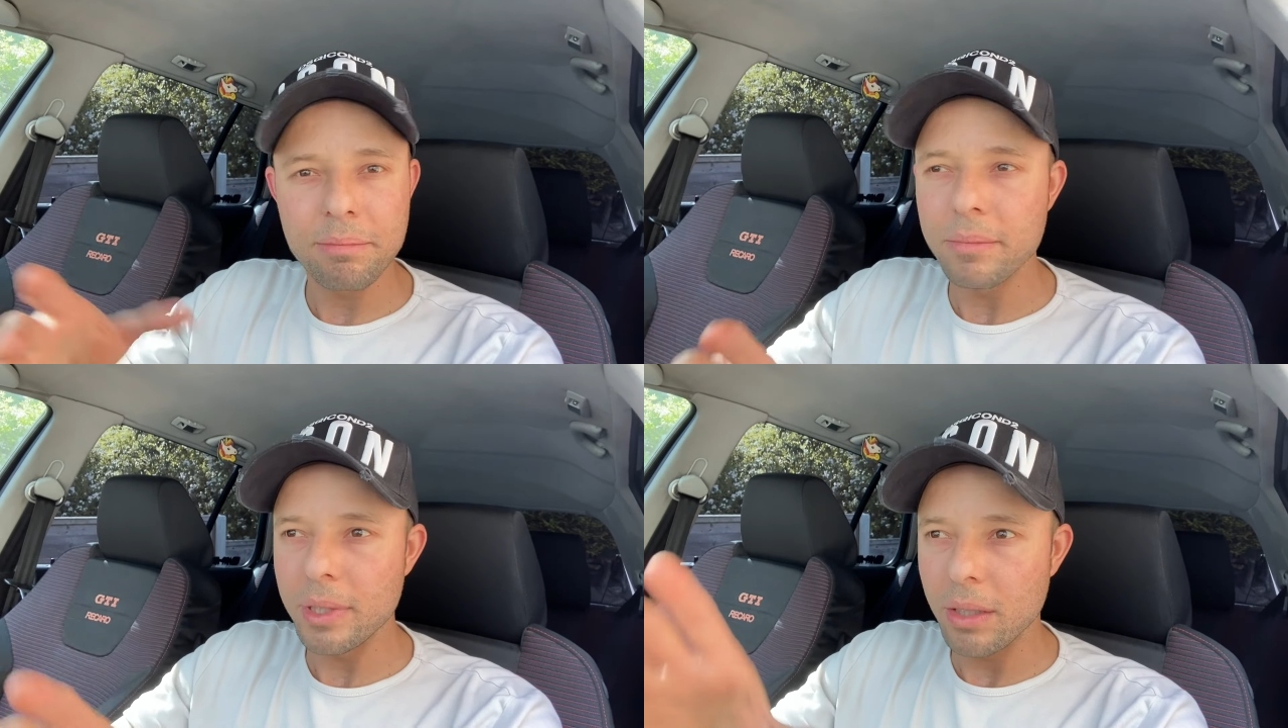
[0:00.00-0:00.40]

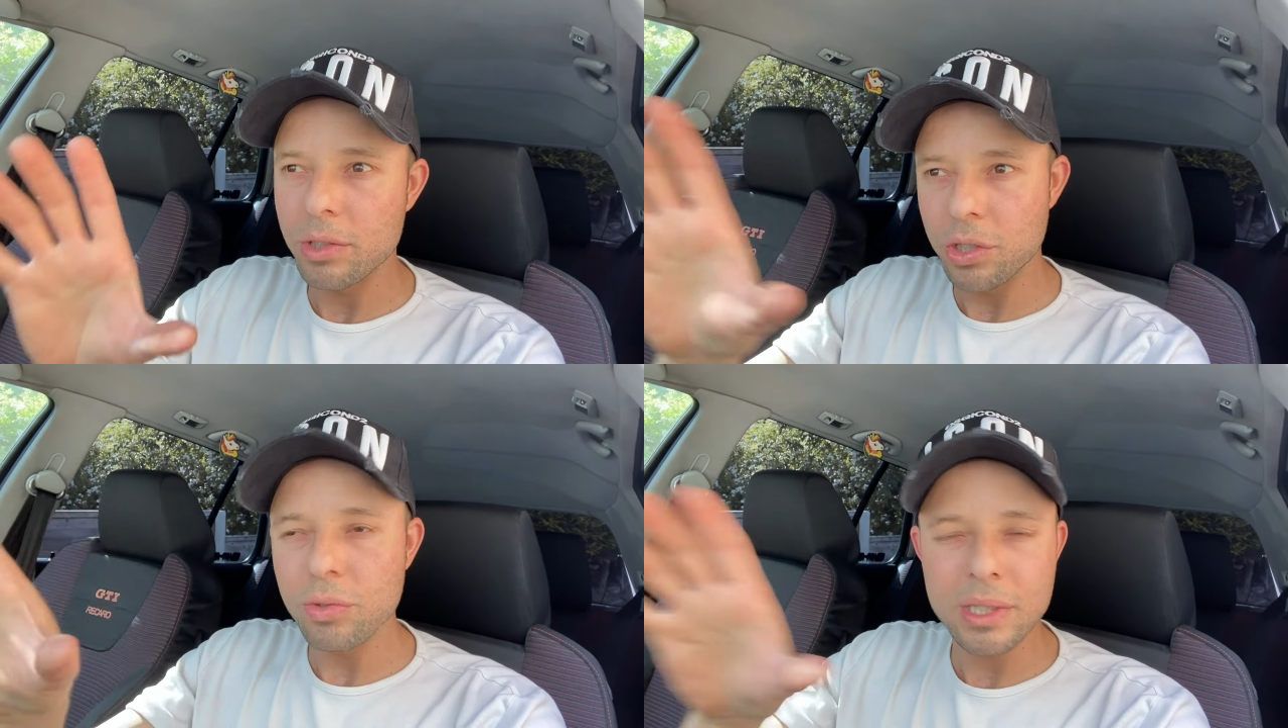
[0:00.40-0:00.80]
you know,
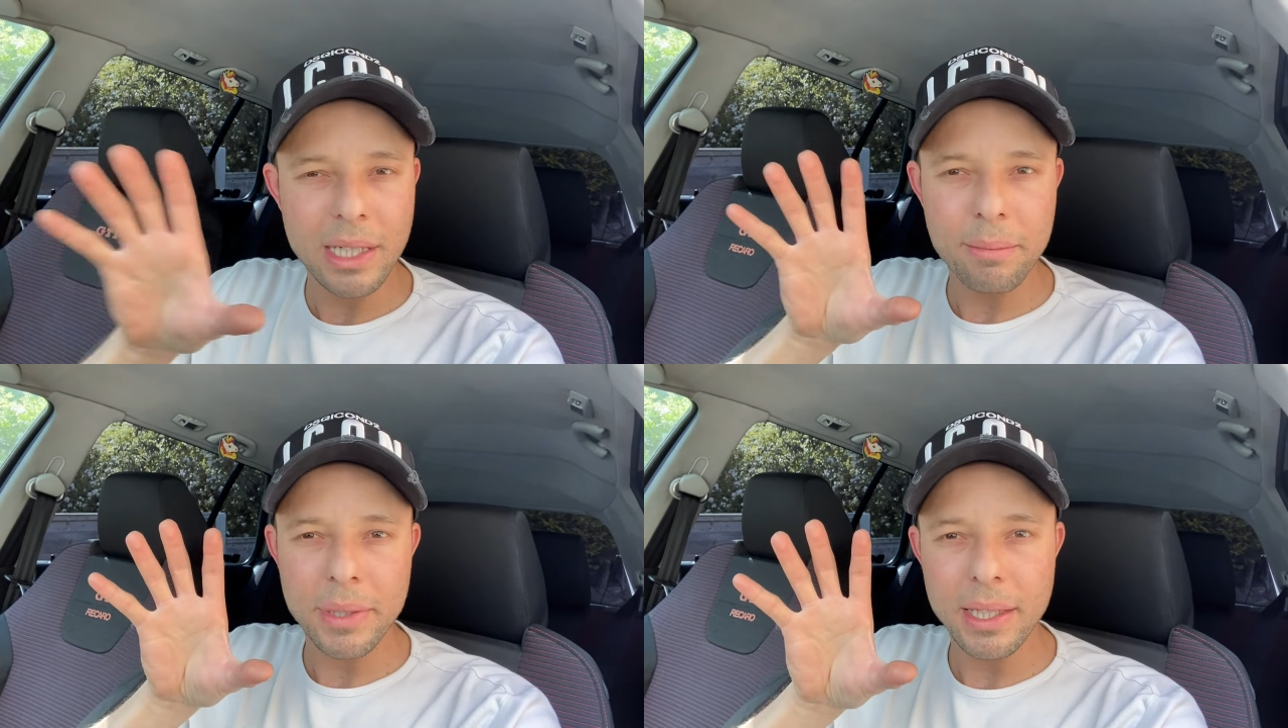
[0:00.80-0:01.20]
choose
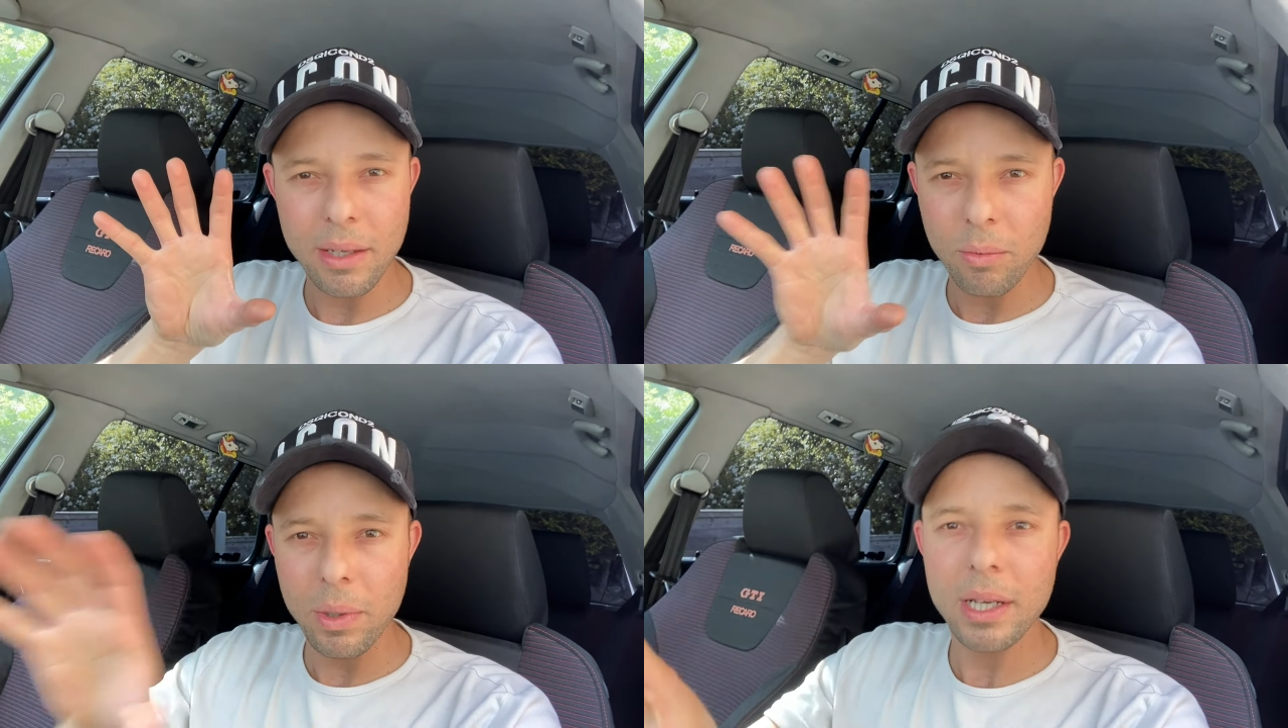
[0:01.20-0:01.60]
something that
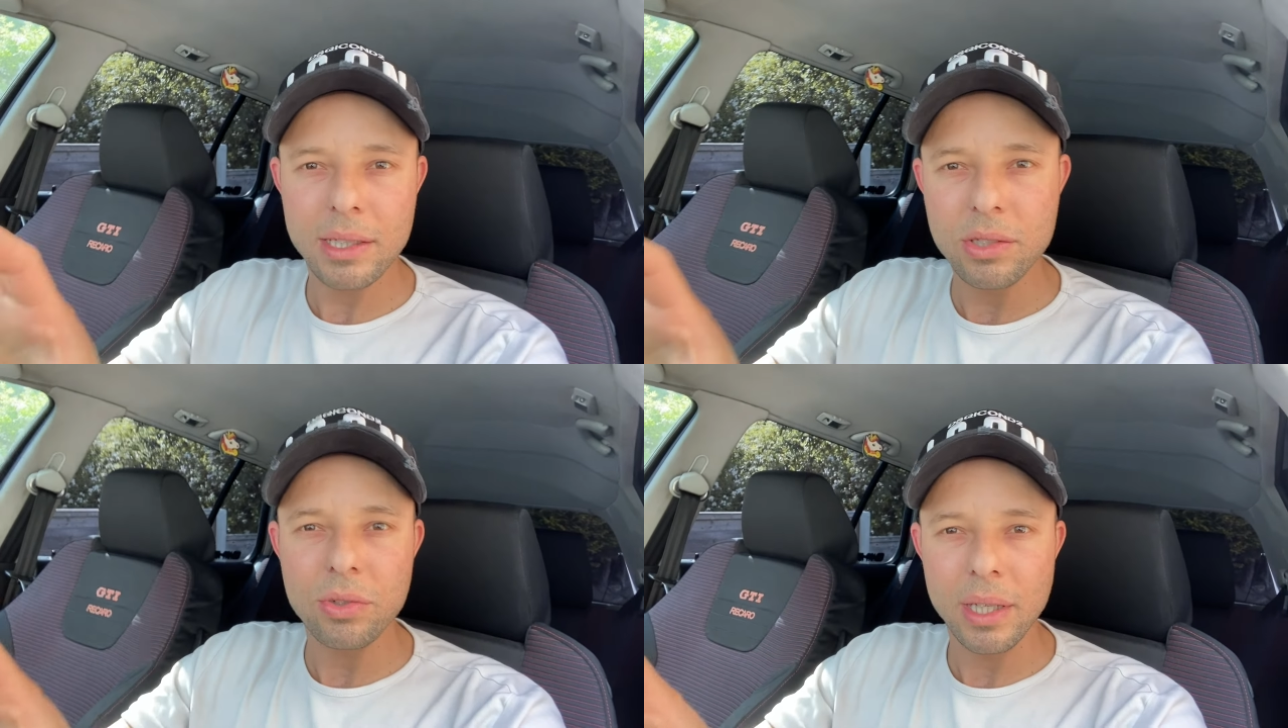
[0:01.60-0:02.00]

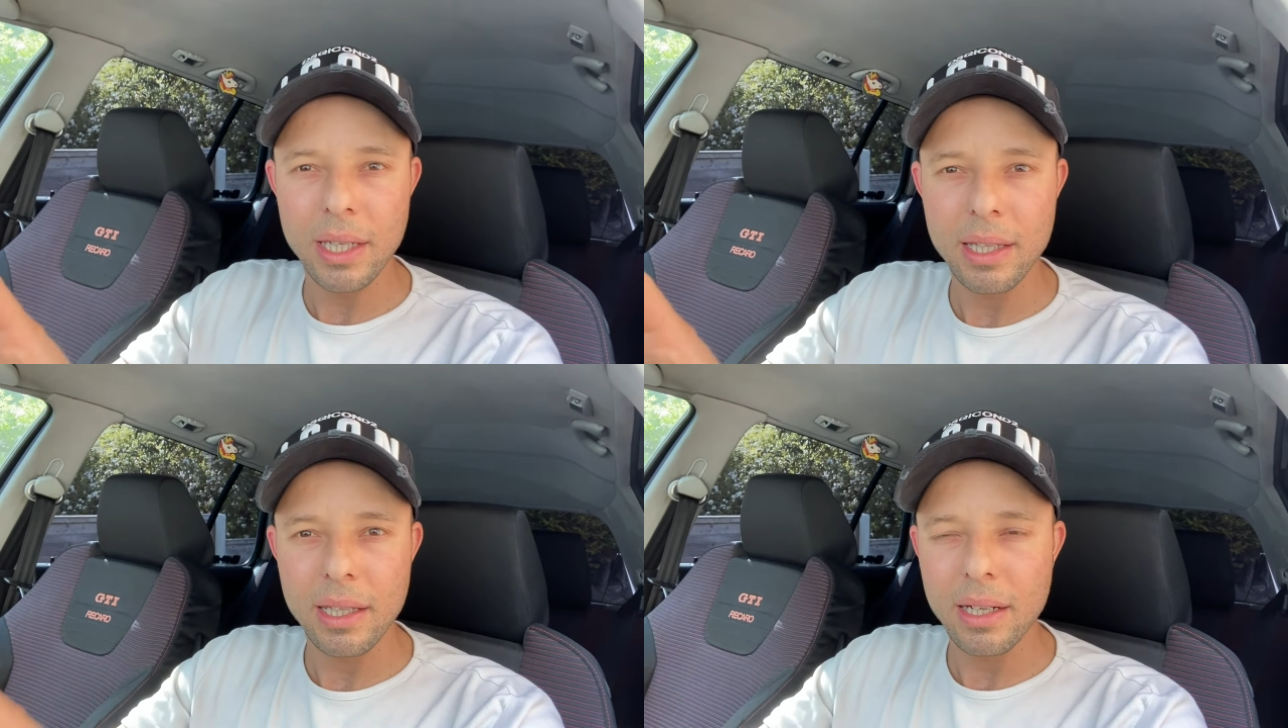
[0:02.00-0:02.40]
works
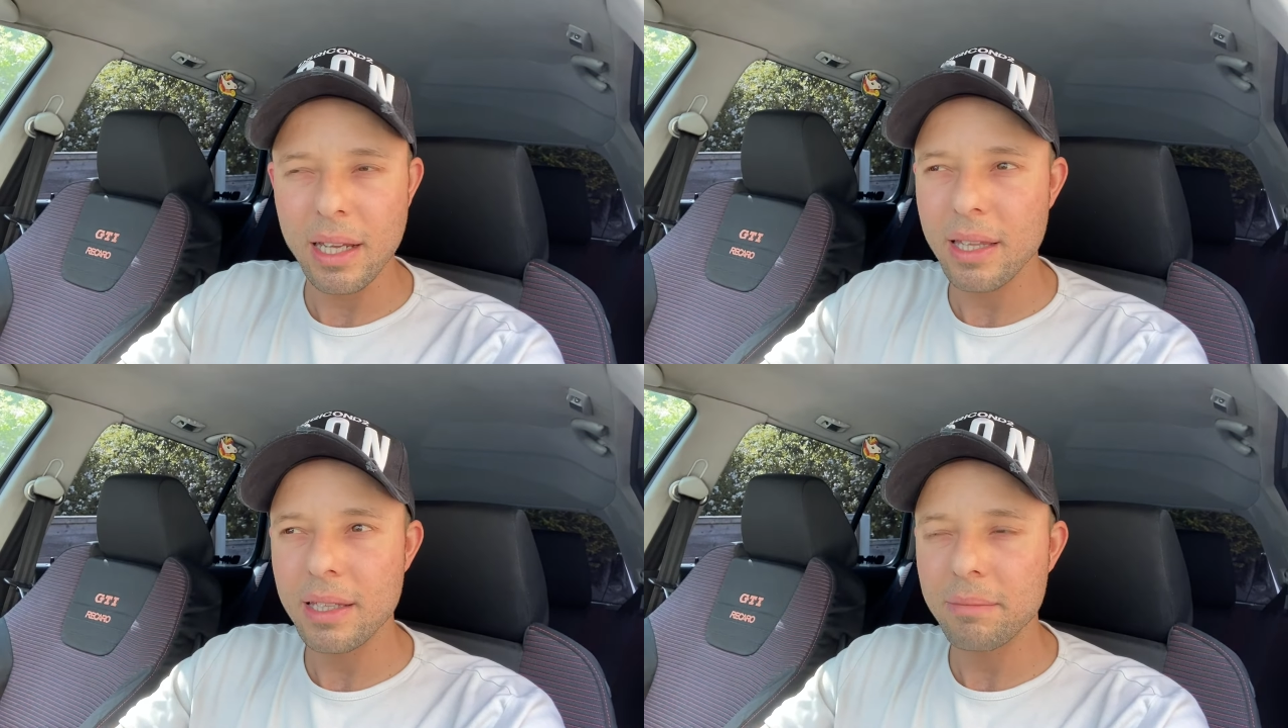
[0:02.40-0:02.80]
together
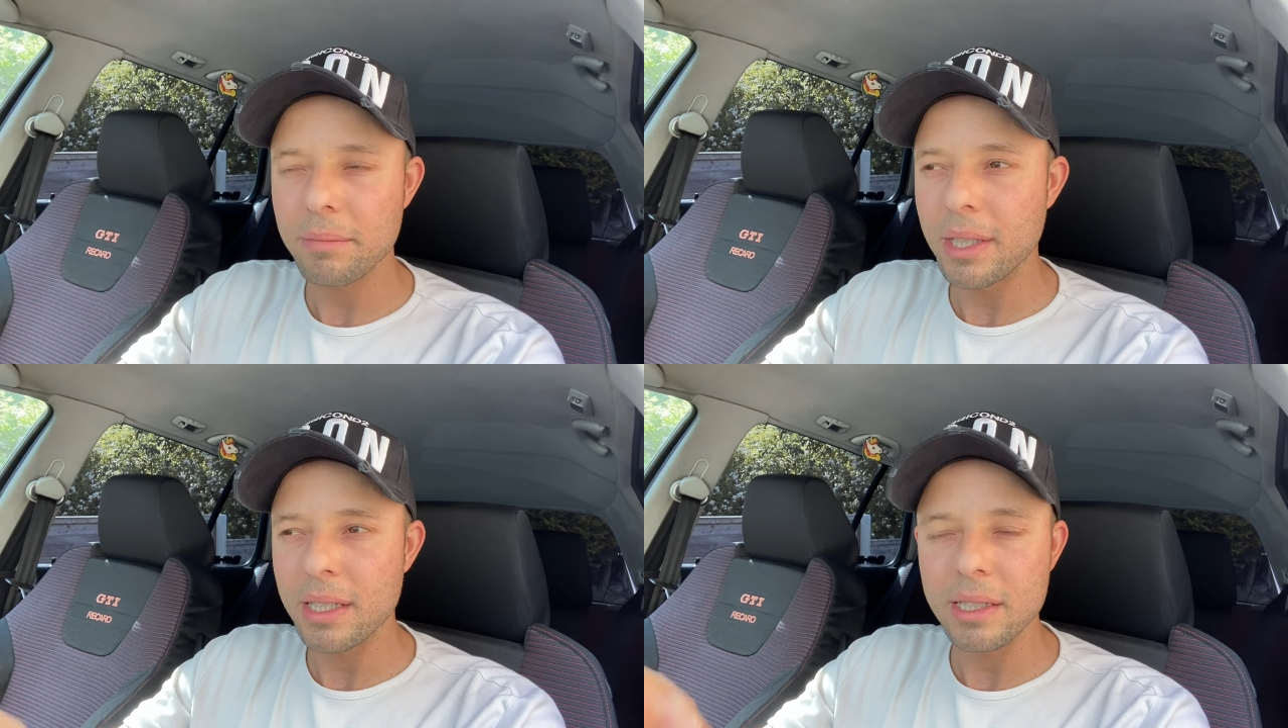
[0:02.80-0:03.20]
rather
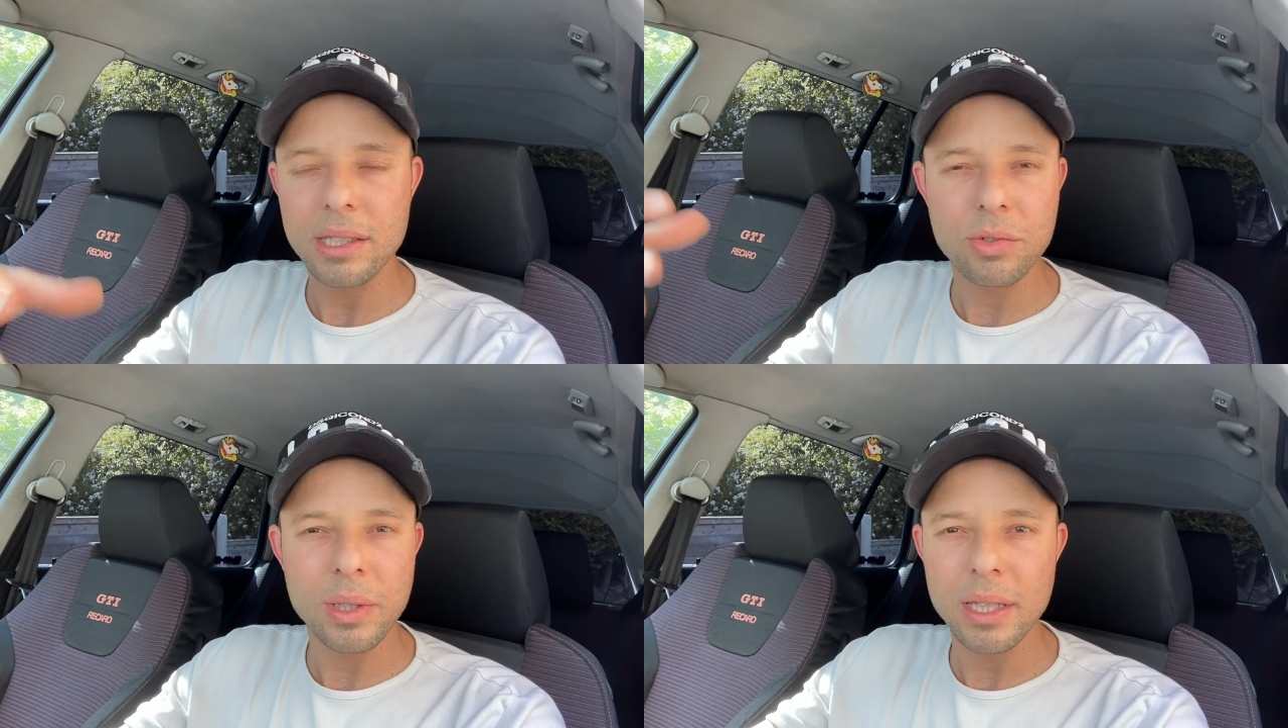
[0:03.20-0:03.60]
than just
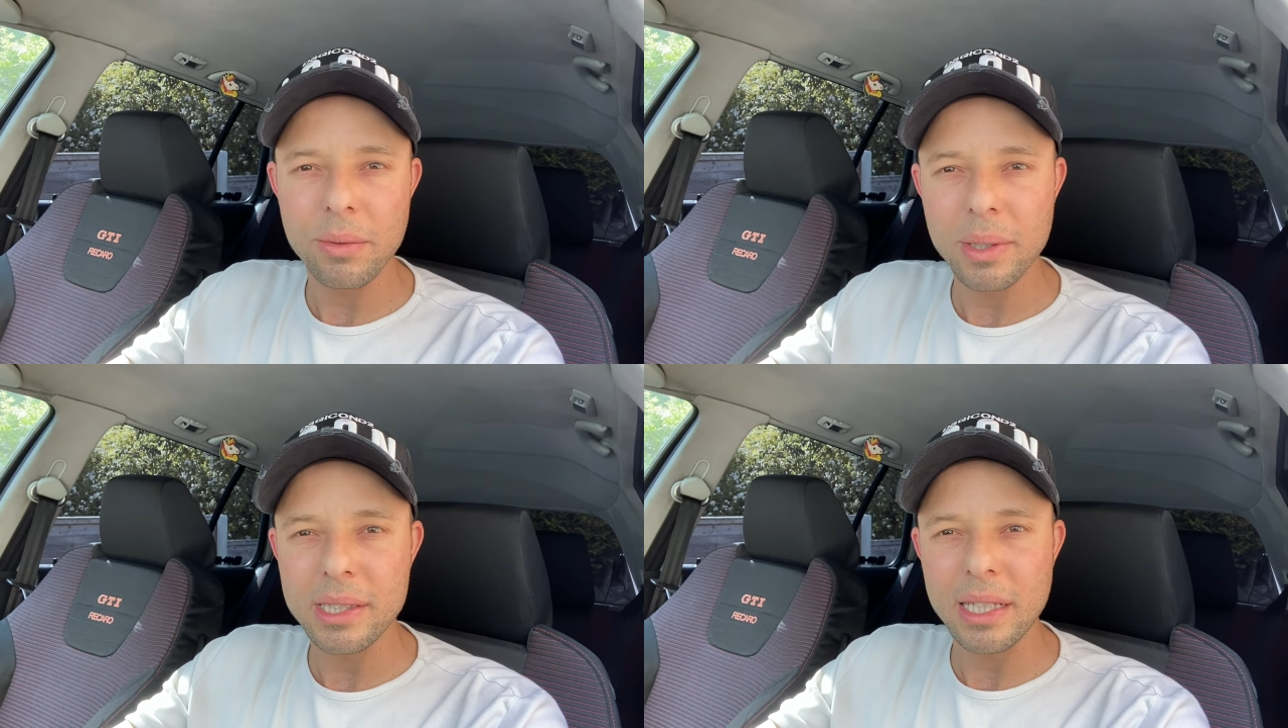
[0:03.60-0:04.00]
doing the
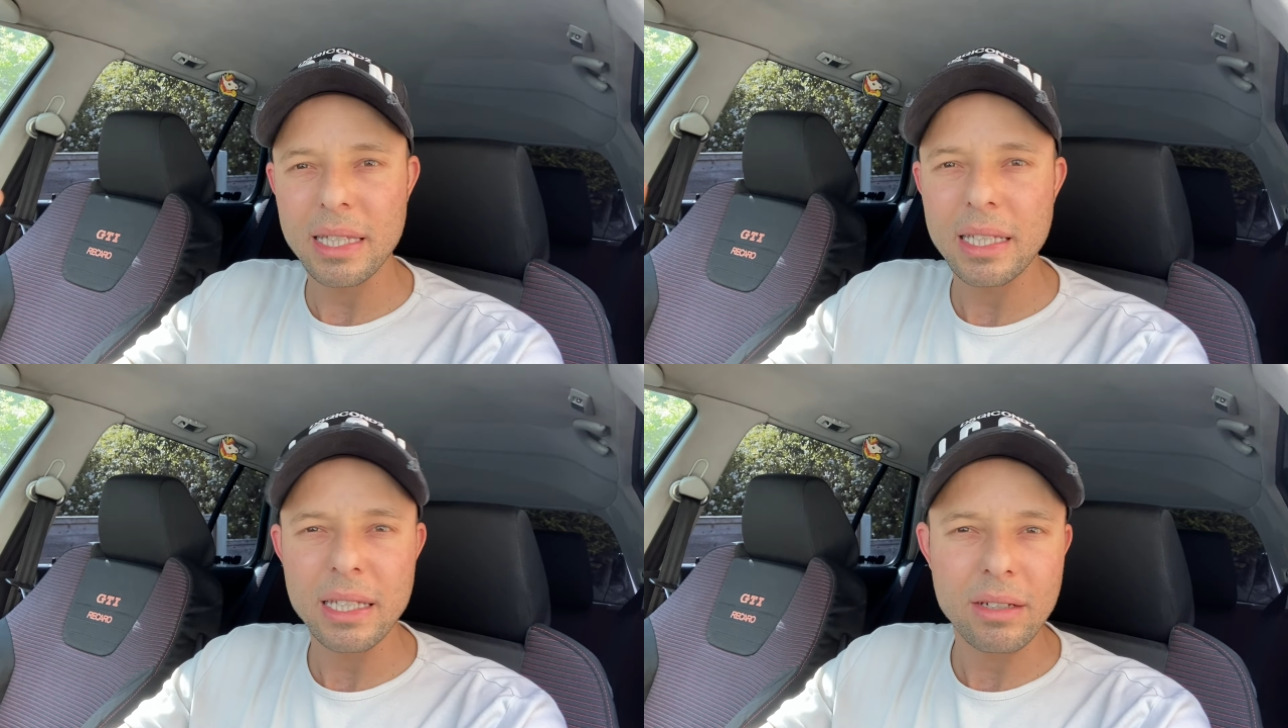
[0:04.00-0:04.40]
wheels and thinking,